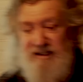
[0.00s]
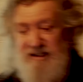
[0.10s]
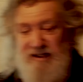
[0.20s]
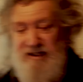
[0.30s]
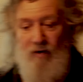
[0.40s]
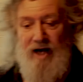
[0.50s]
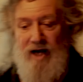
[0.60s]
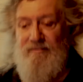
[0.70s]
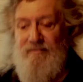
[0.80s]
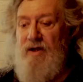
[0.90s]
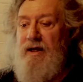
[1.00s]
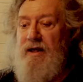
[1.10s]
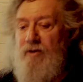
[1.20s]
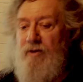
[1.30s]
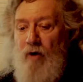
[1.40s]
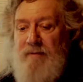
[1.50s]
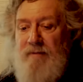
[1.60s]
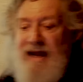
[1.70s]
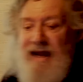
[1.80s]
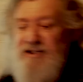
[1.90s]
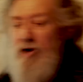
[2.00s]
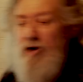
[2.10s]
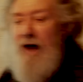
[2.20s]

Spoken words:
and so on. The Roman pace, you know how